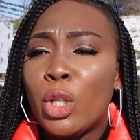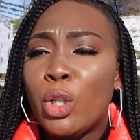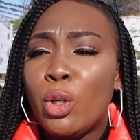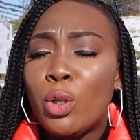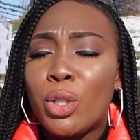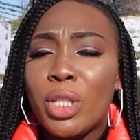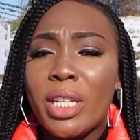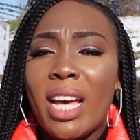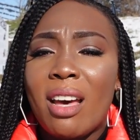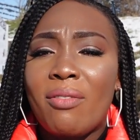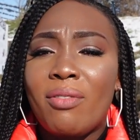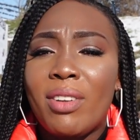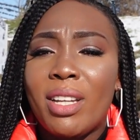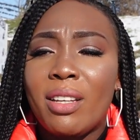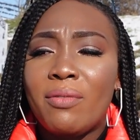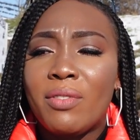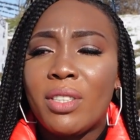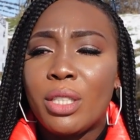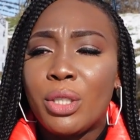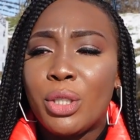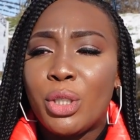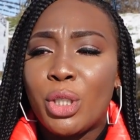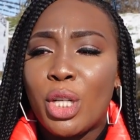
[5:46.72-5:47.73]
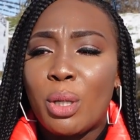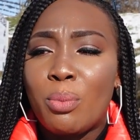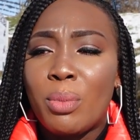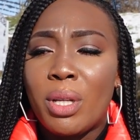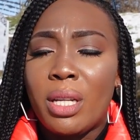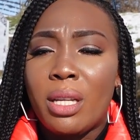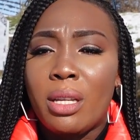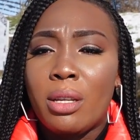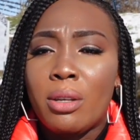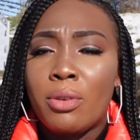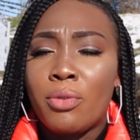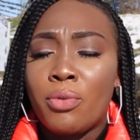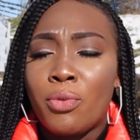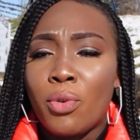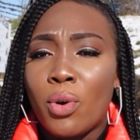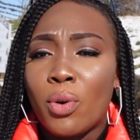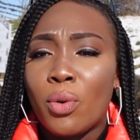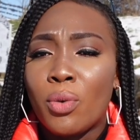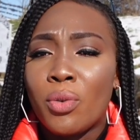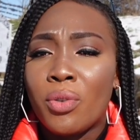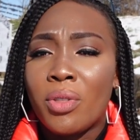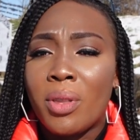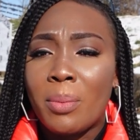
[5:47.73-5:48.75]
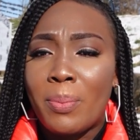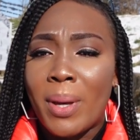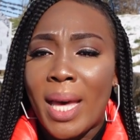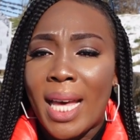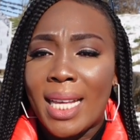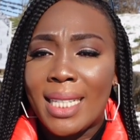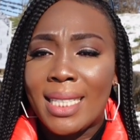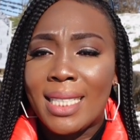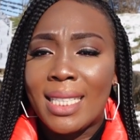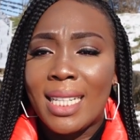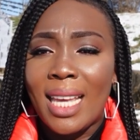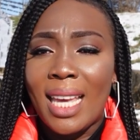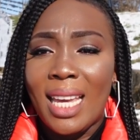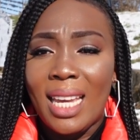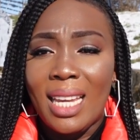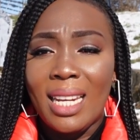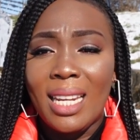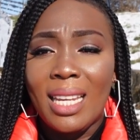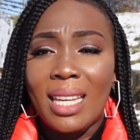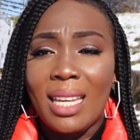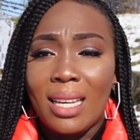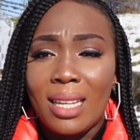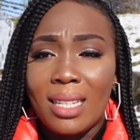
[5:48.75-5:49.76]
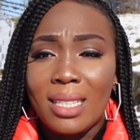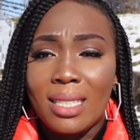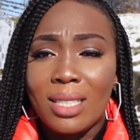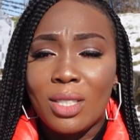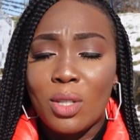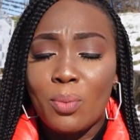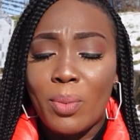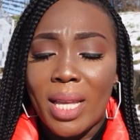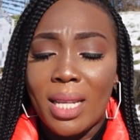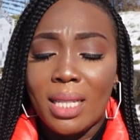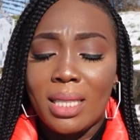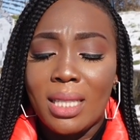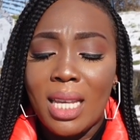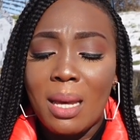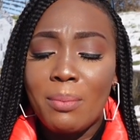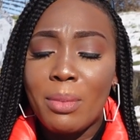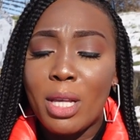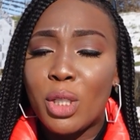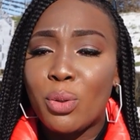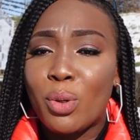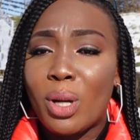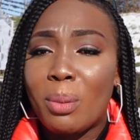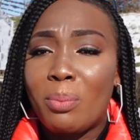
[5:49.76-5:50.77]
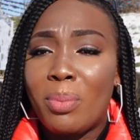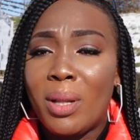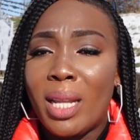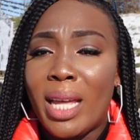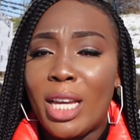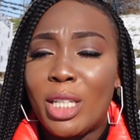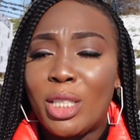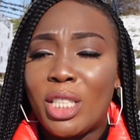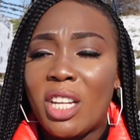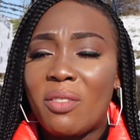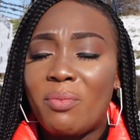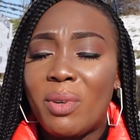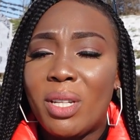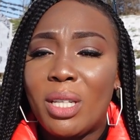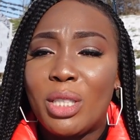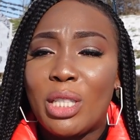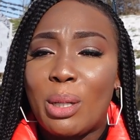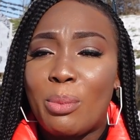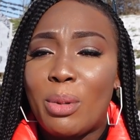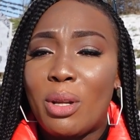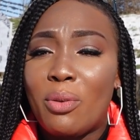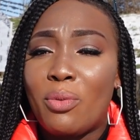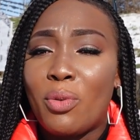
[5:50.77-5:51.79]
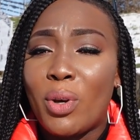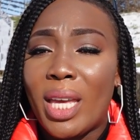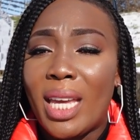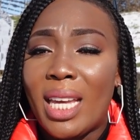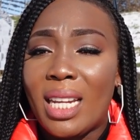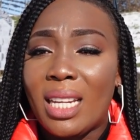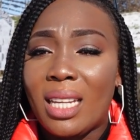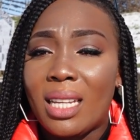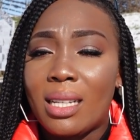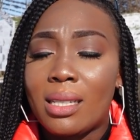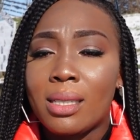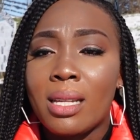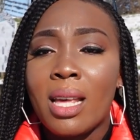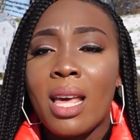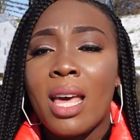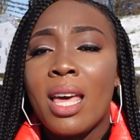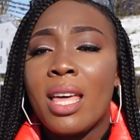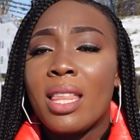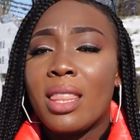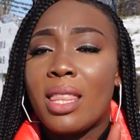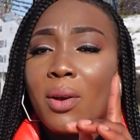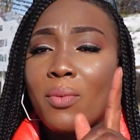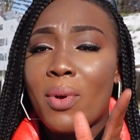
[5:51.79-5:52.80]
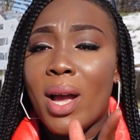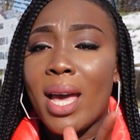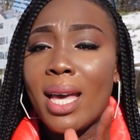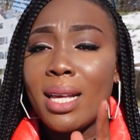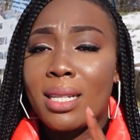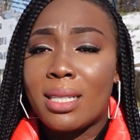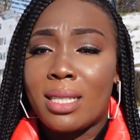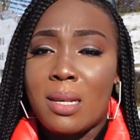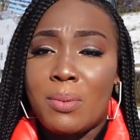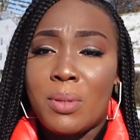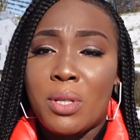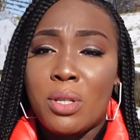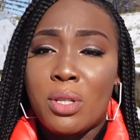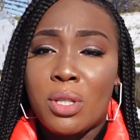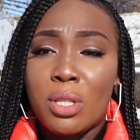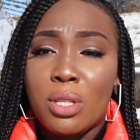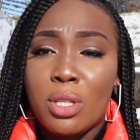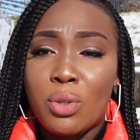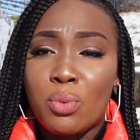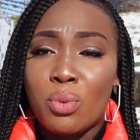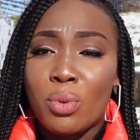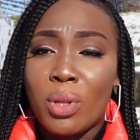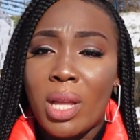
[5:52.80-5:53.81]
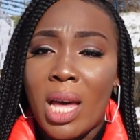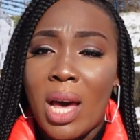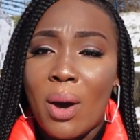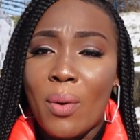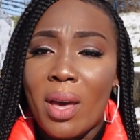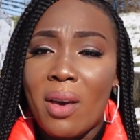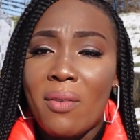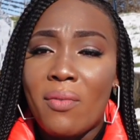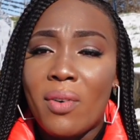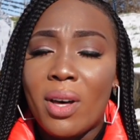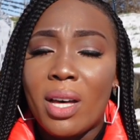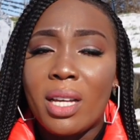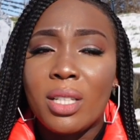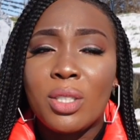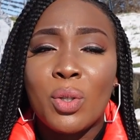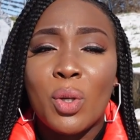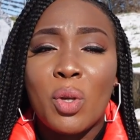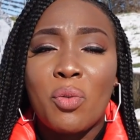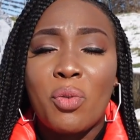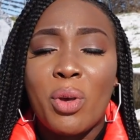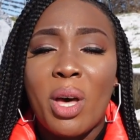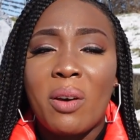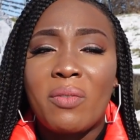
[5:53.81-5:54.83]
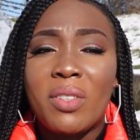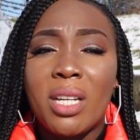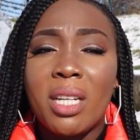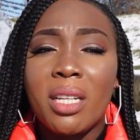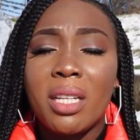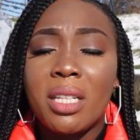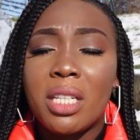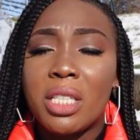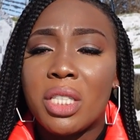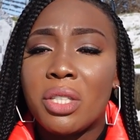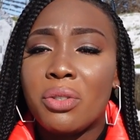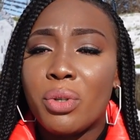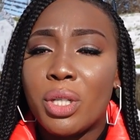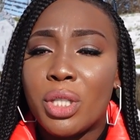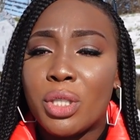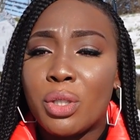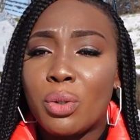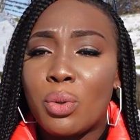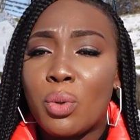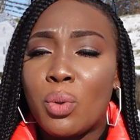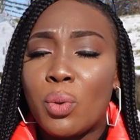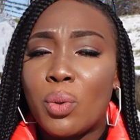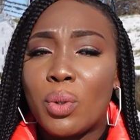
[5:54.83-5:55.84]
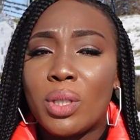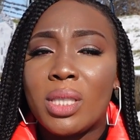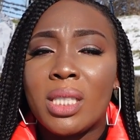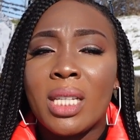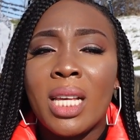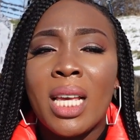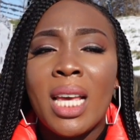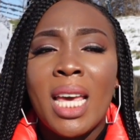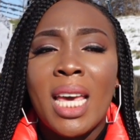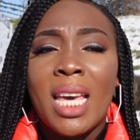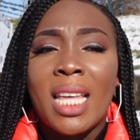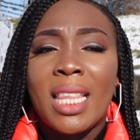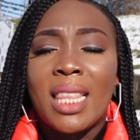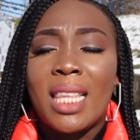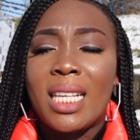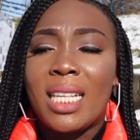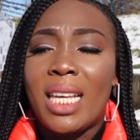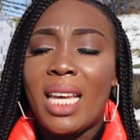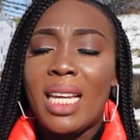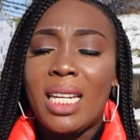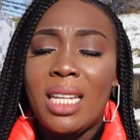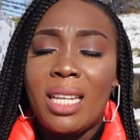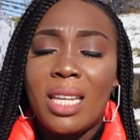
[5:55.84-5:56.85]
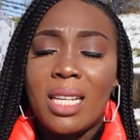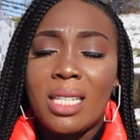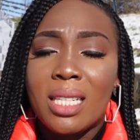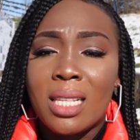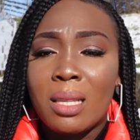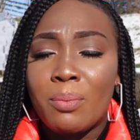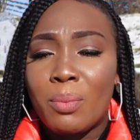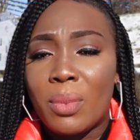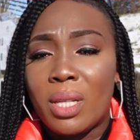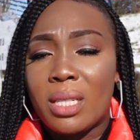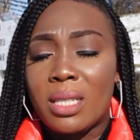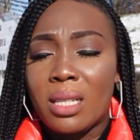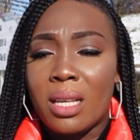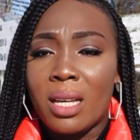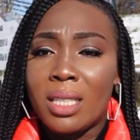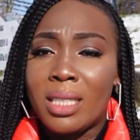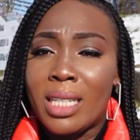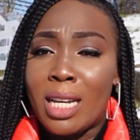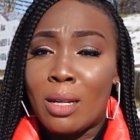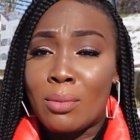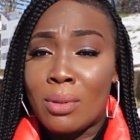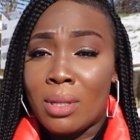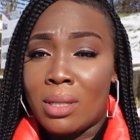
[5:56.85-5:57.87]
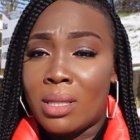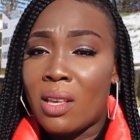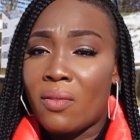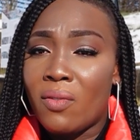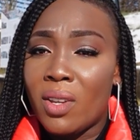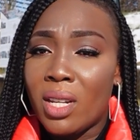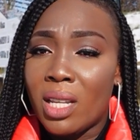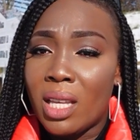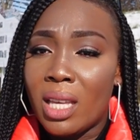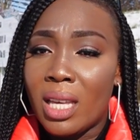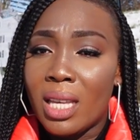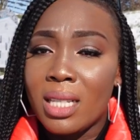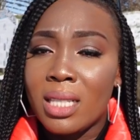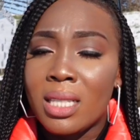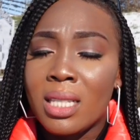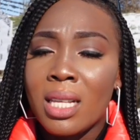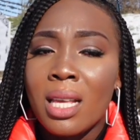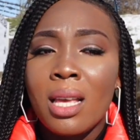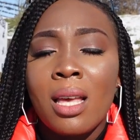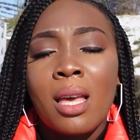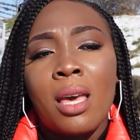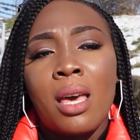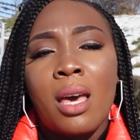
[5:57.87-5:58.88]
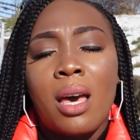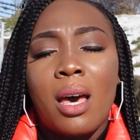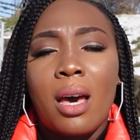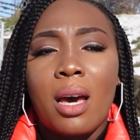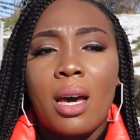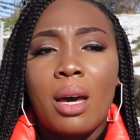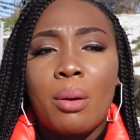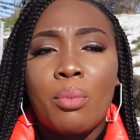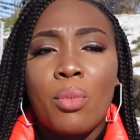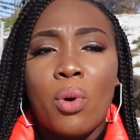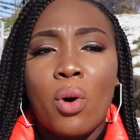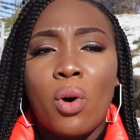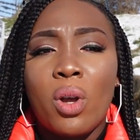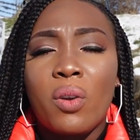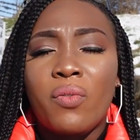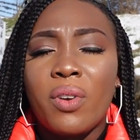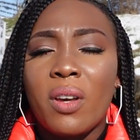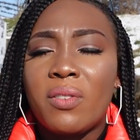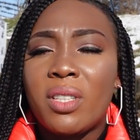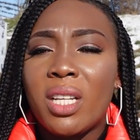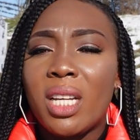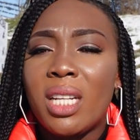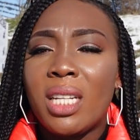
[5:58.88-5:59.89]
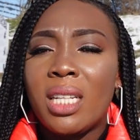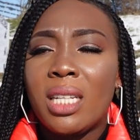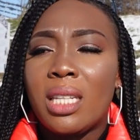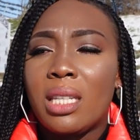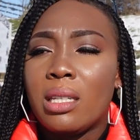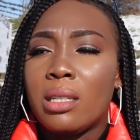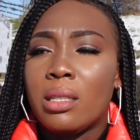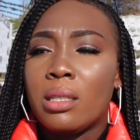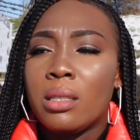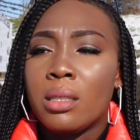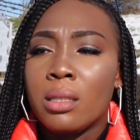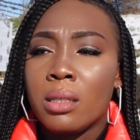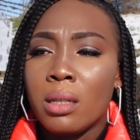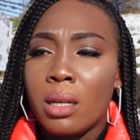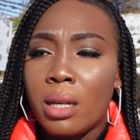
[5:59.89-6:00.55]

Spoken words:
You should have lived in Germany for the past 8 years. So by the time that you're applying, you should have been in Germany for 8 years. There are exceptions to this rule, however. So if you have done an integration course, the 8 years is cut down to 7 years. Or if you have done the